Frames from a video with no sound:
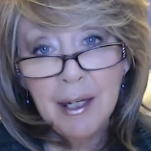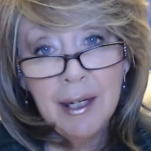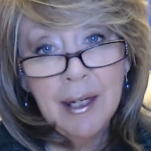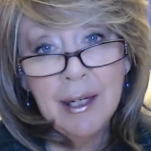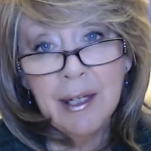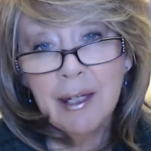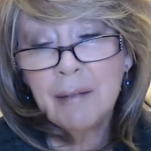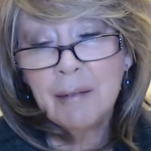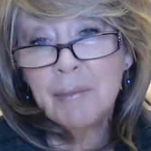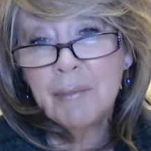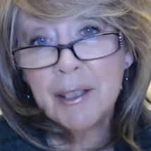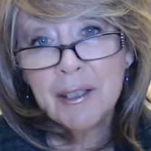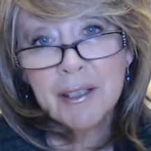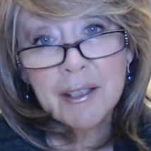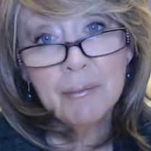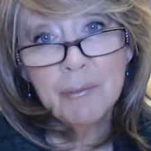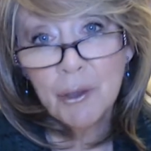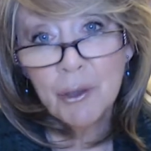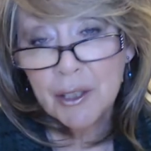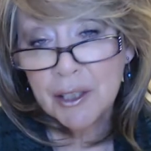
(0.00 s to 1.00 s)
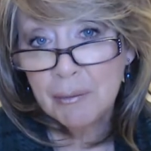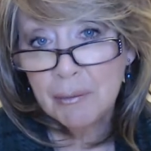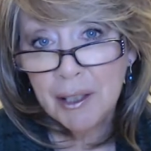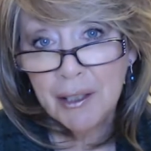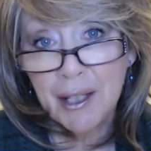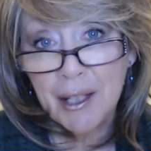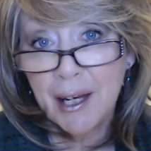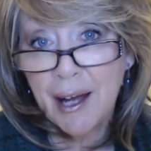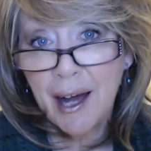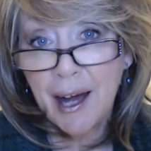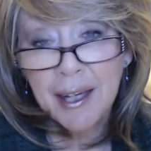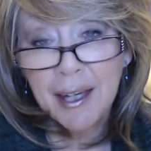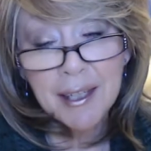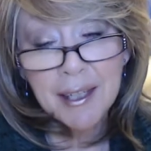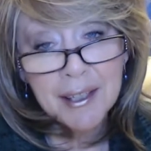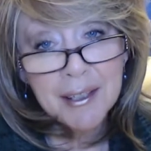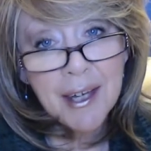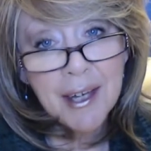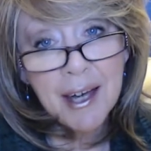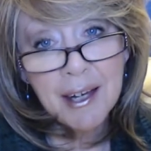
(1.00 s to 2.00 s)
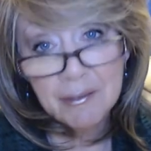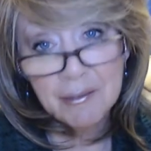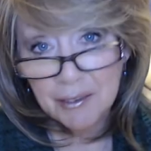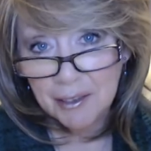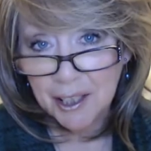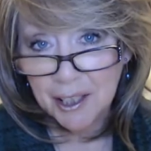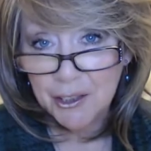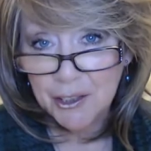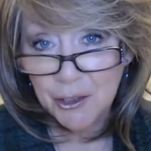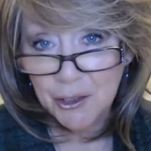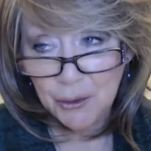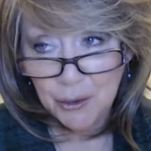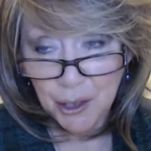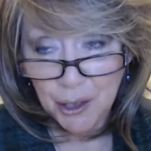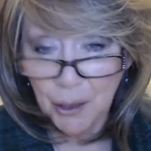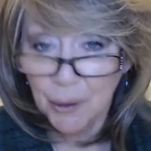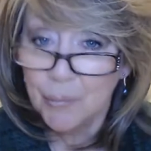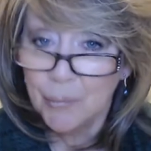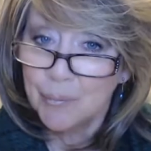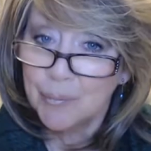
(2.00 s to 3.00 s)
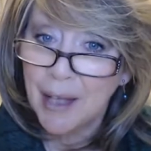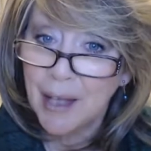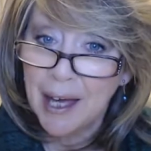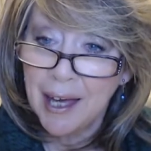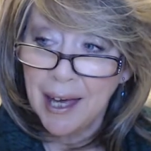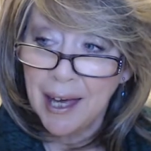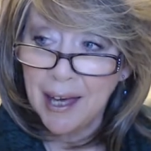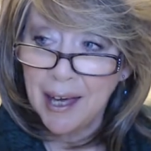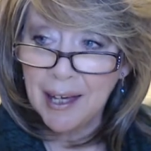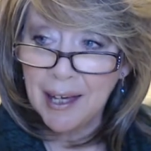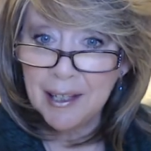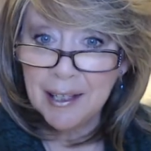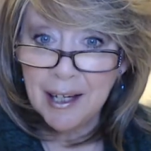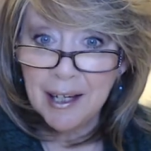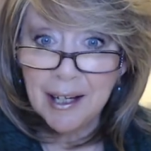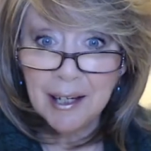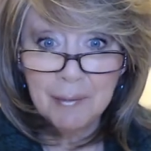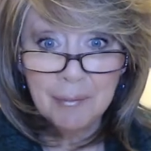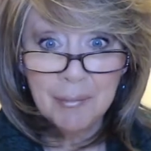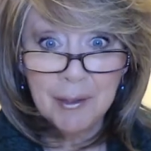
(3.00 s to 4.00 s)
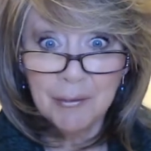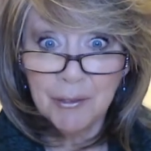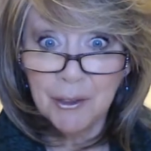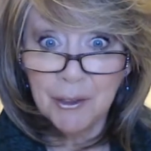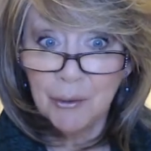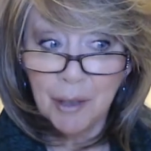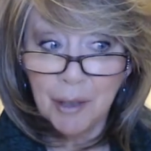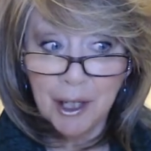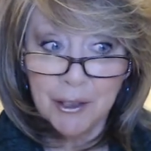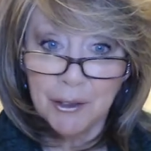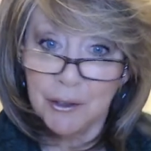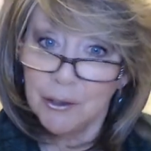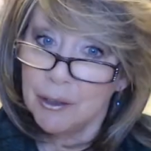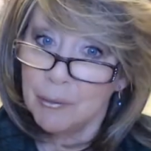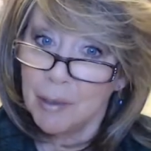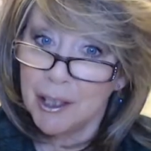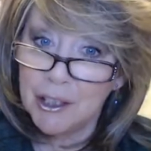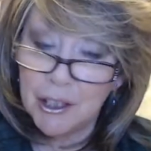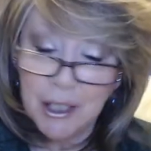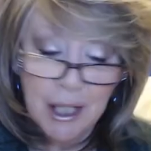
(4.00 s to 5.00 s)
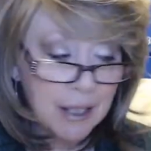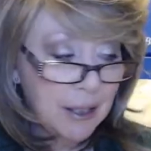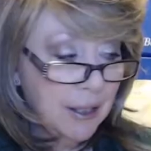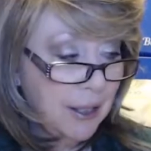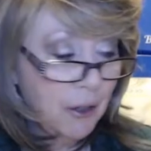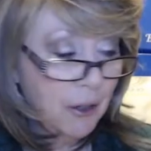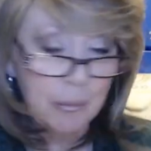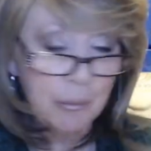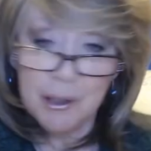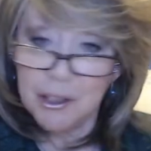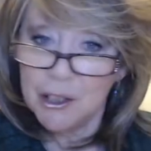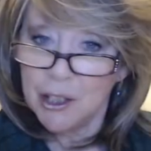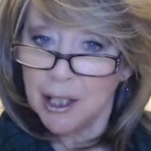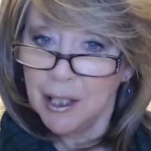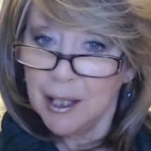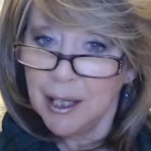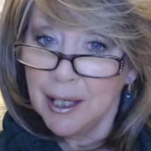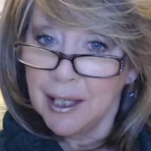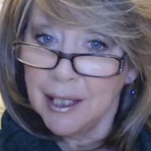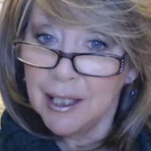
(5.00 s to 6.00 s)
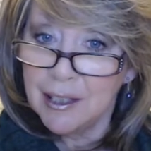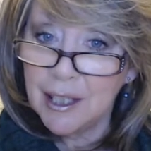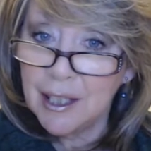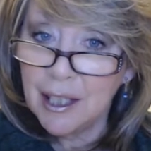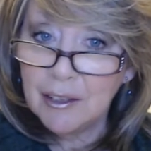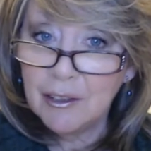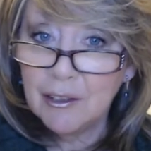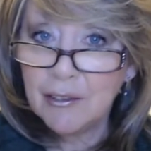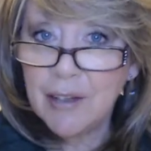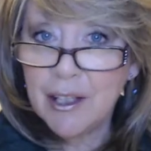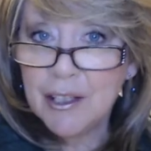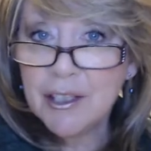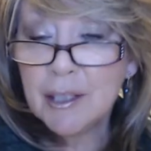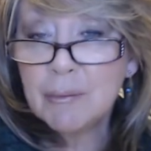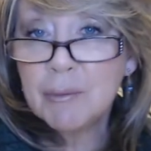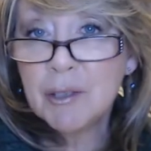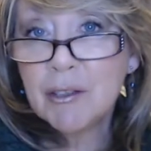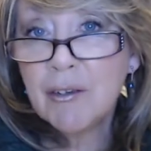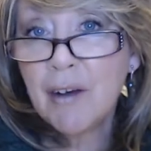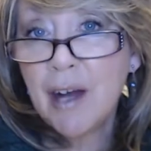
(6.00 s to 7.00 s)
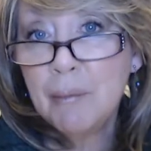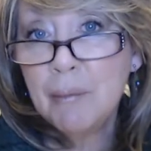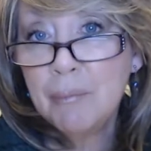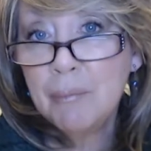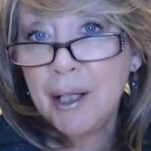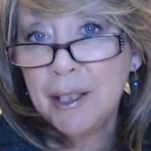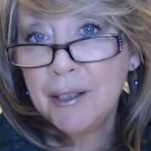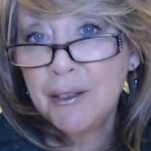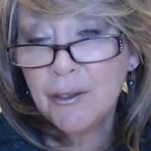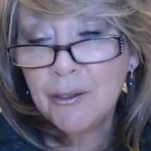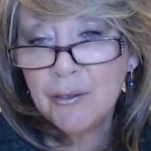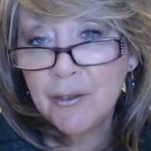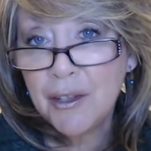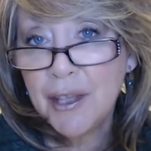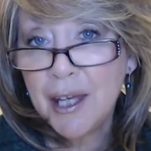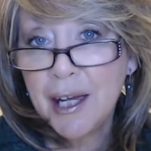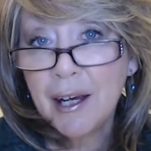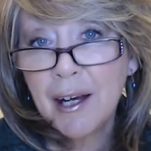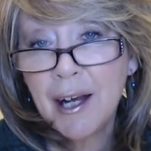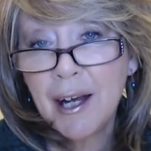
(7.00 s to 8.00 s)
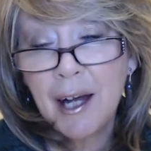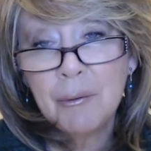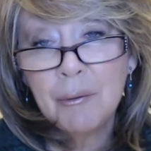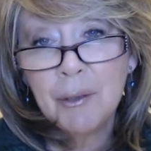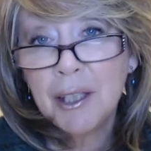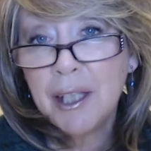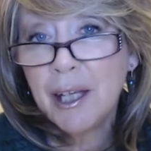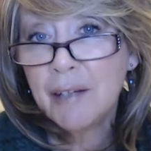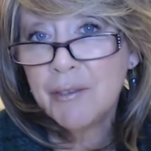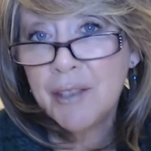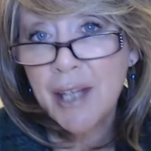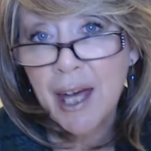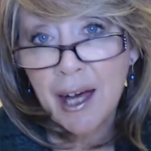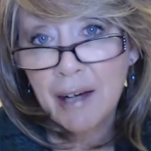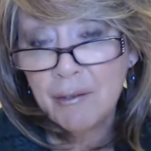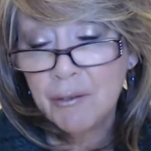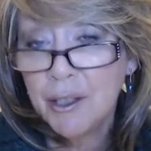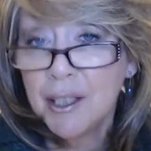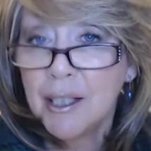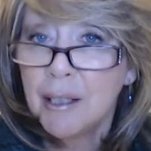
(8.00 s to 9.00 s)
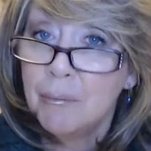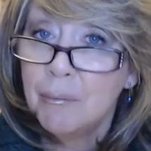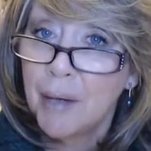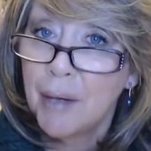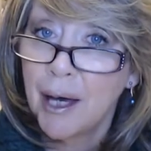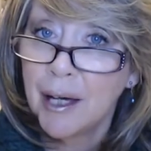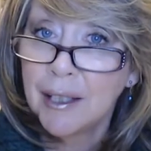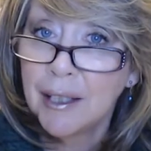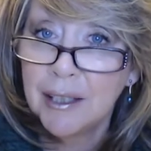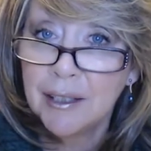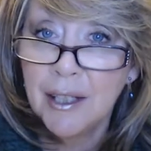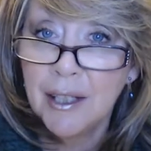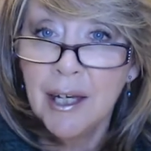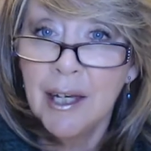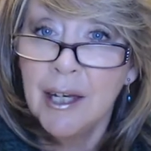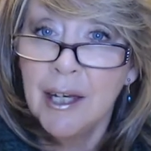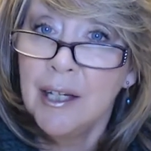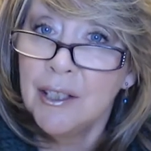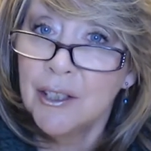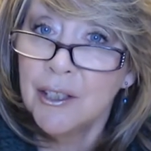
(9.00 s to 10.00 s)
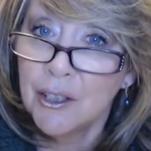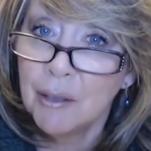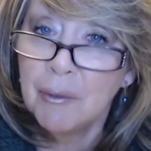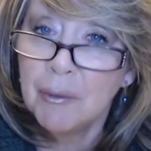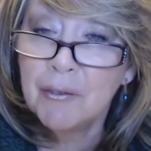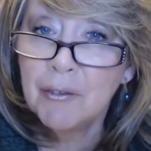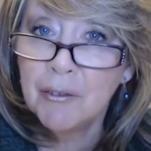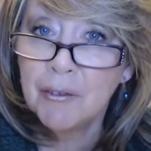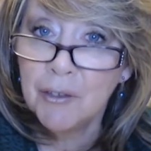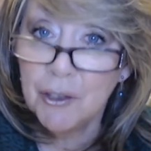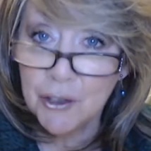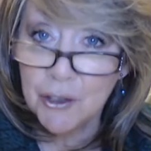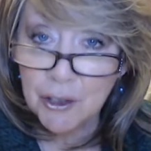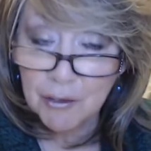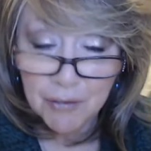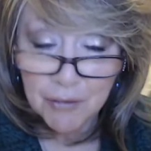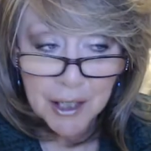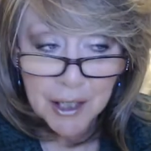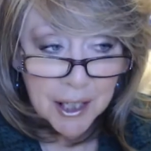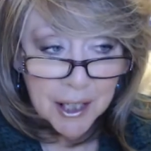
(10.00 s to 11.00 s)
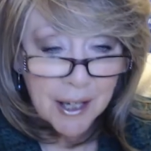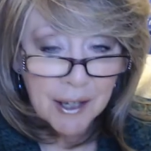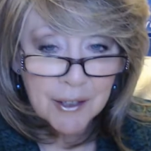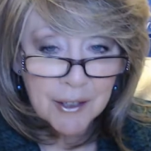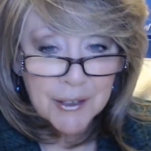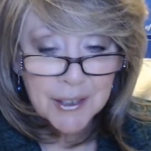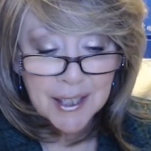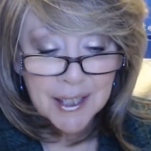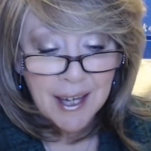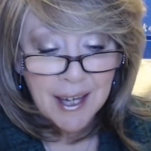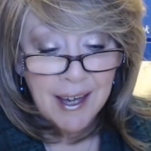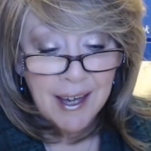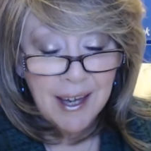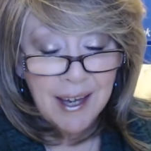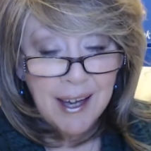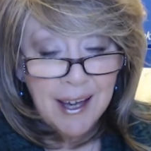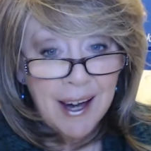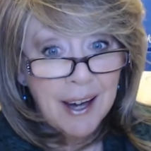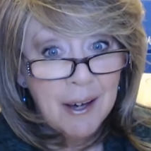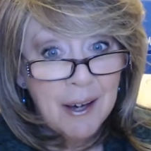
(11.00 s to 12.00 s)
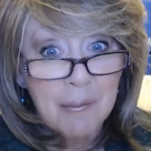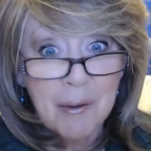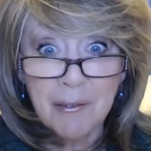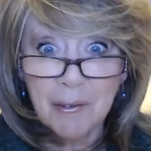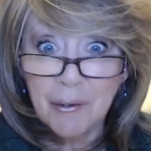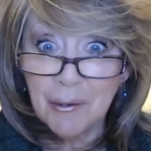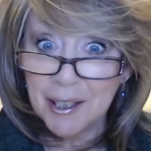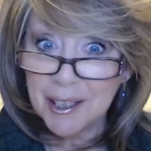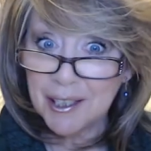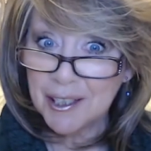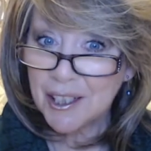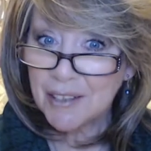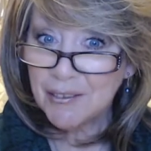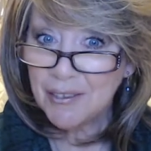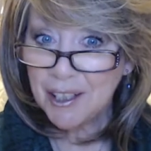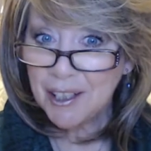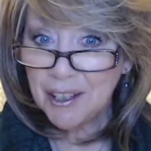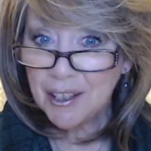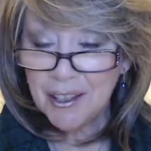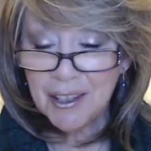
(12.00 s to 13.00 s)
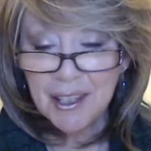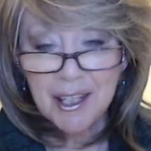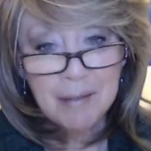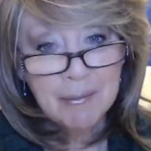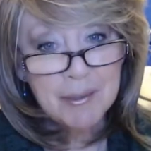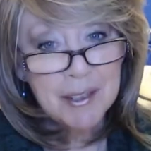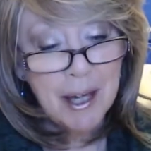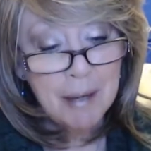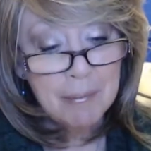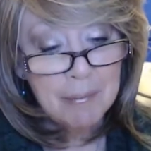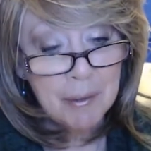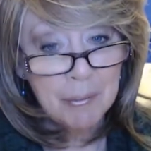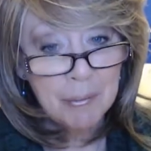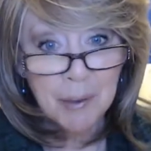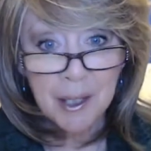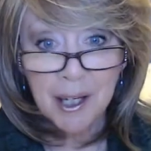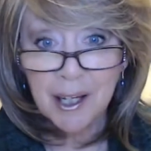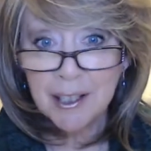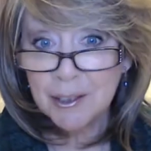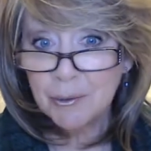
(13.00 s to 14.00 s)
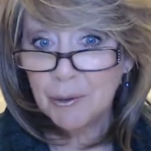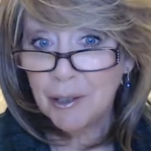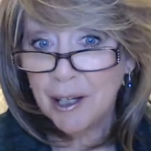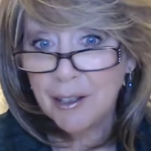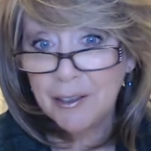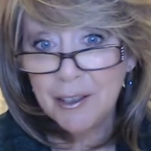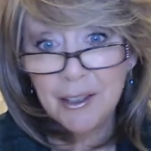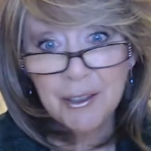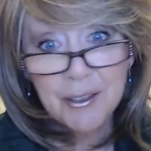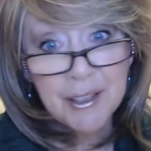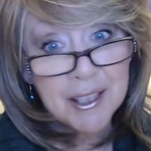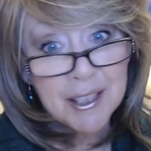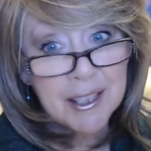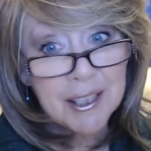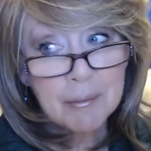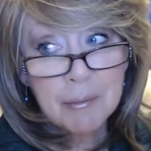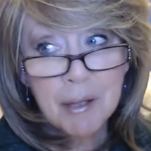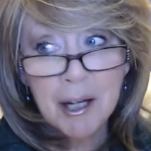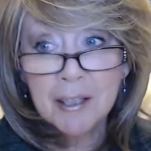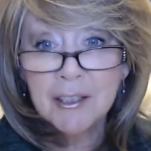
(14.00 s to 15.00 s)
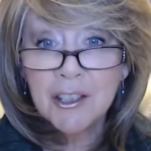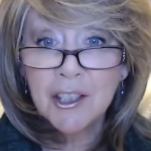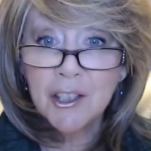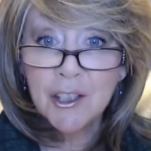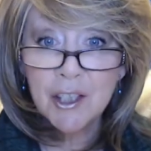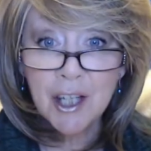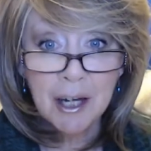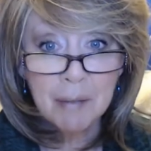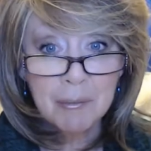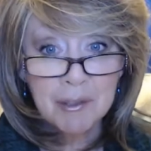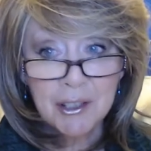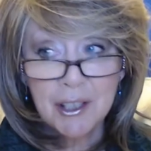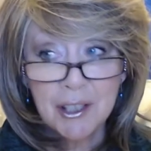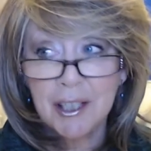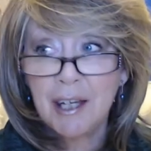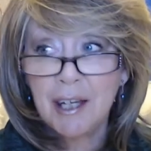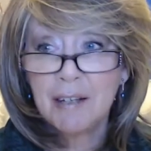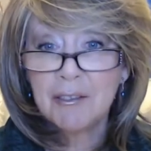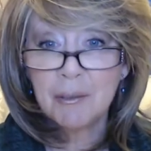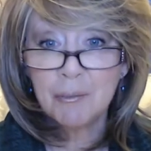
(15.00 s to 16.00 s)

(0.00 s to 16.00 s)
It means more to me than I can ever let you know. And um, if you are new to my channel, I hope that you hit that little red subscribe button over there. I would love to have you come back and join me for future videos. I hope everyone gives this video a thumbs up. And because we all know this is BoxyCharm, it's going to have some